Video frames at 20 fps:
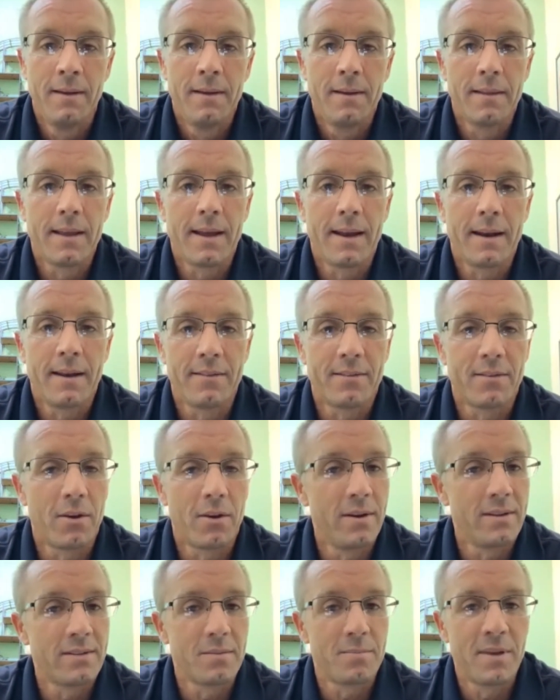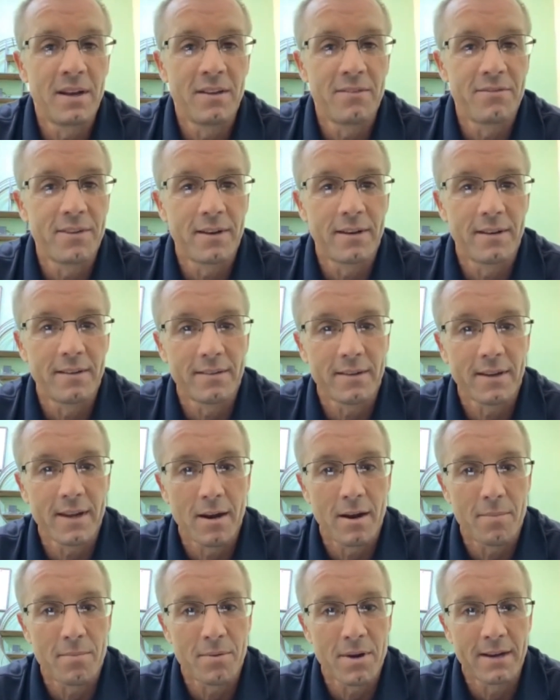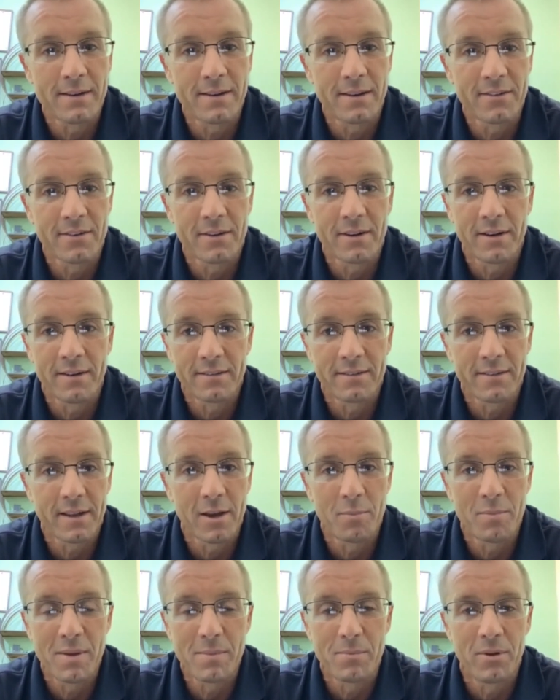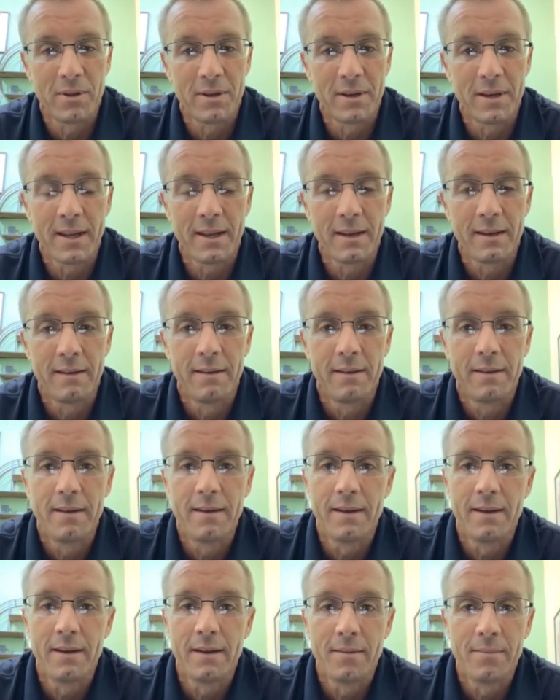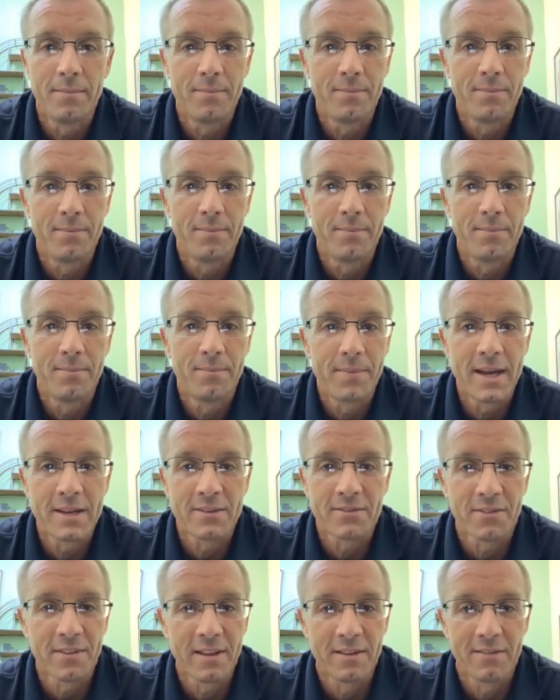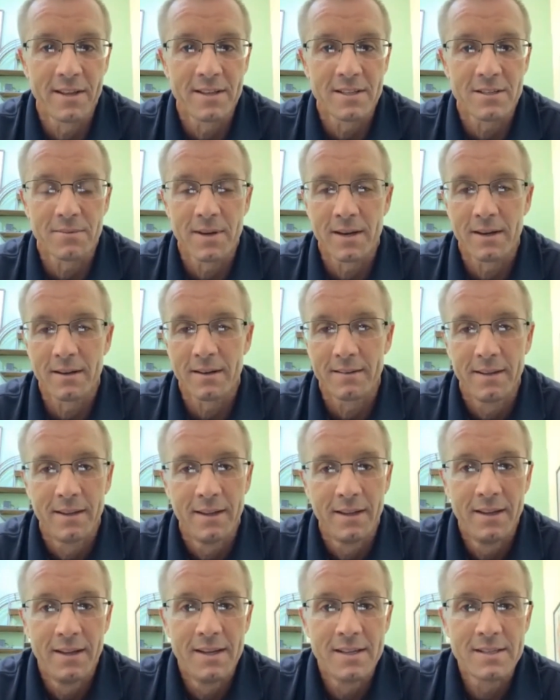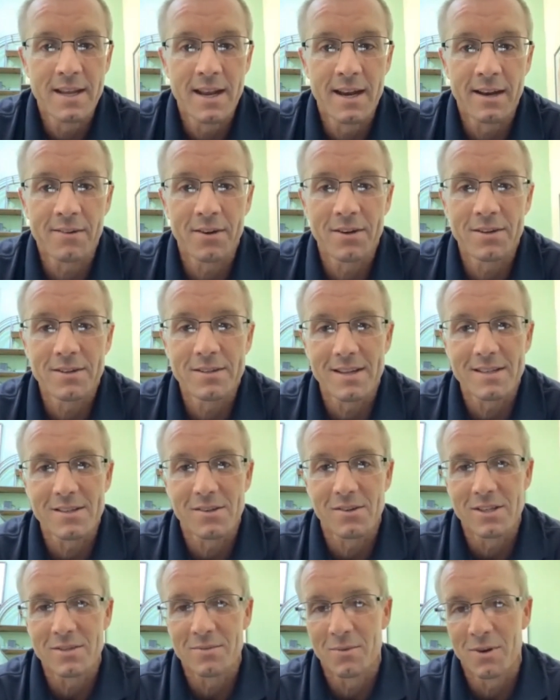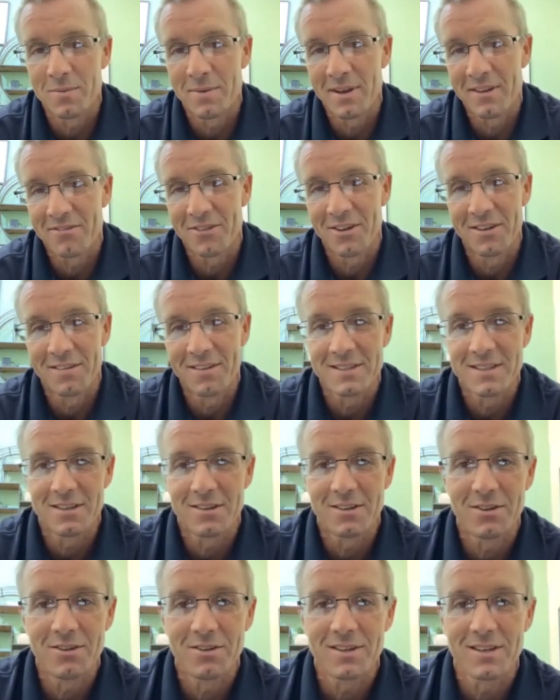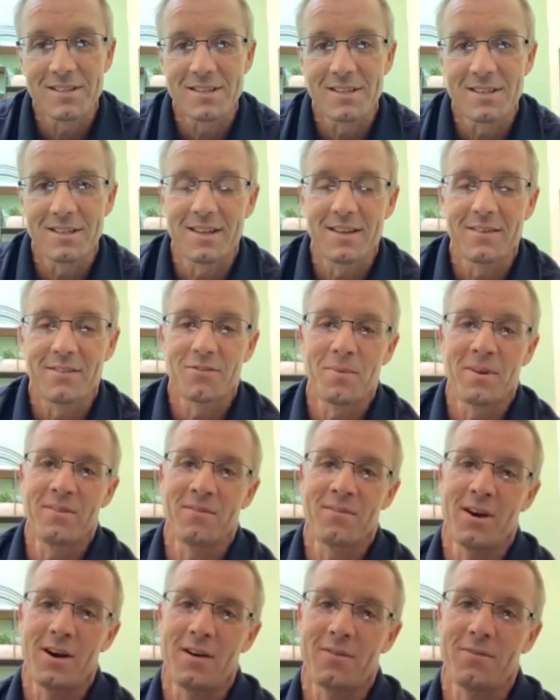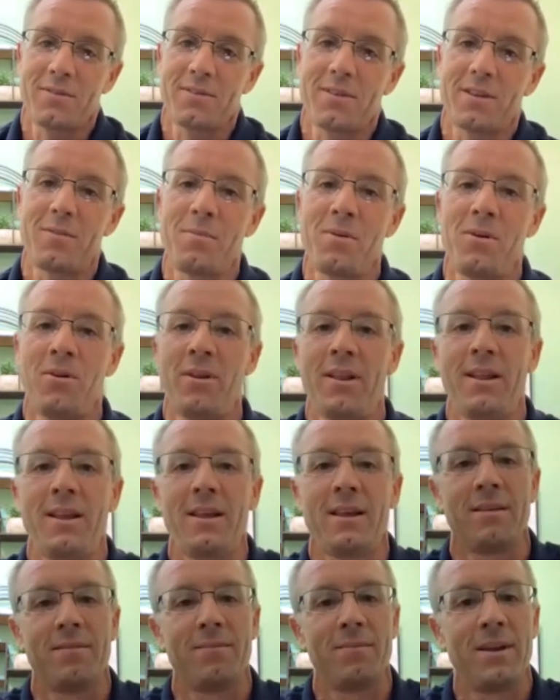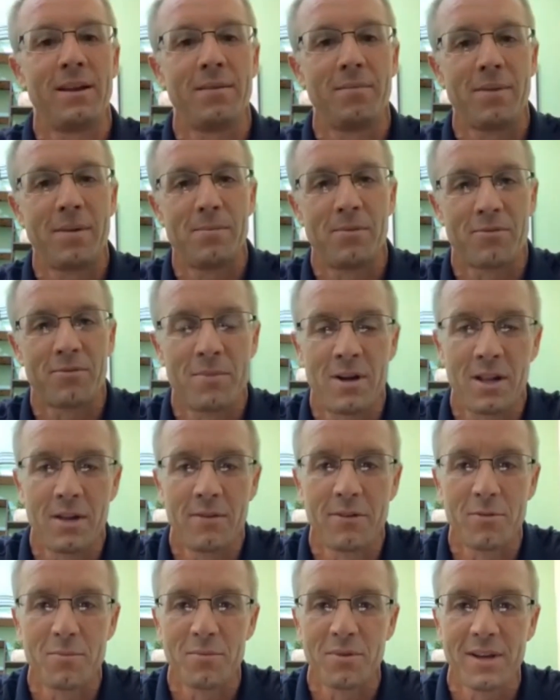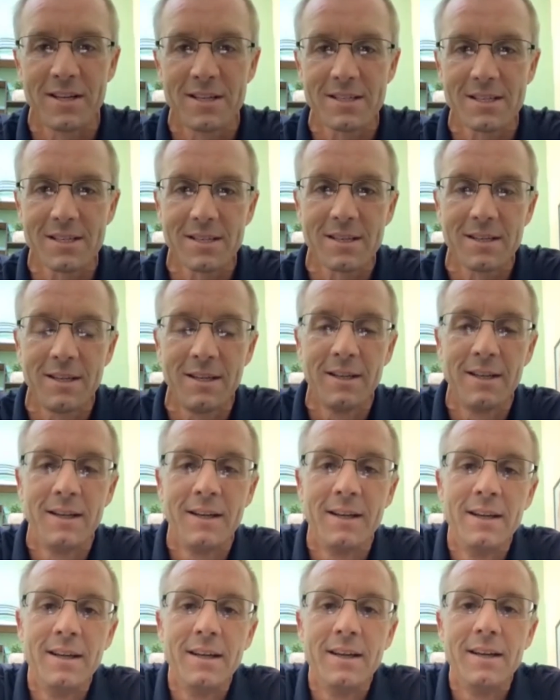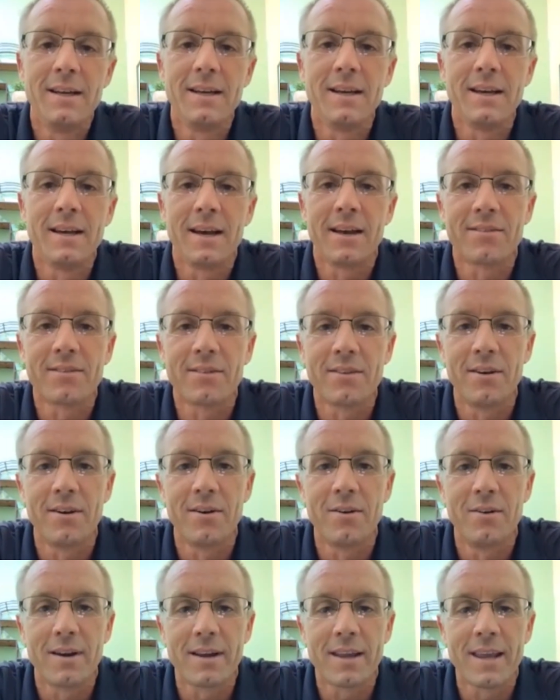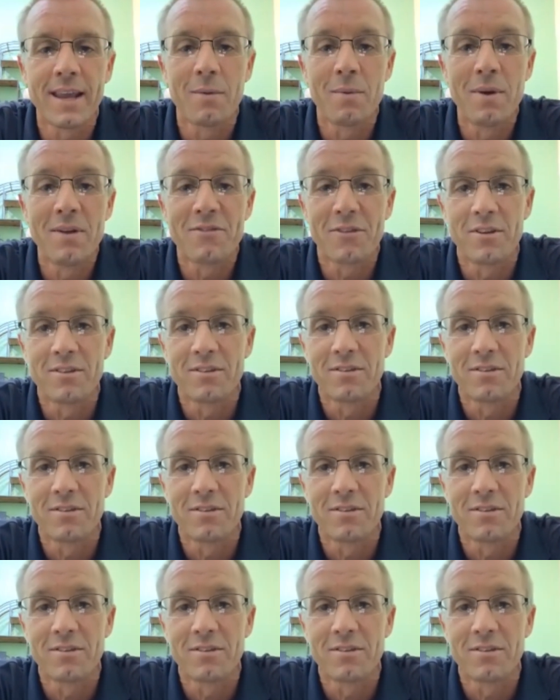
that is always a benefit as a, a practitioner, is to help people in need. Um, as for the events around Santa Cruz, that's always one of my fun things to do, because it gets me involved with the community and meeting people from all over the place. Uh, so can't wait for those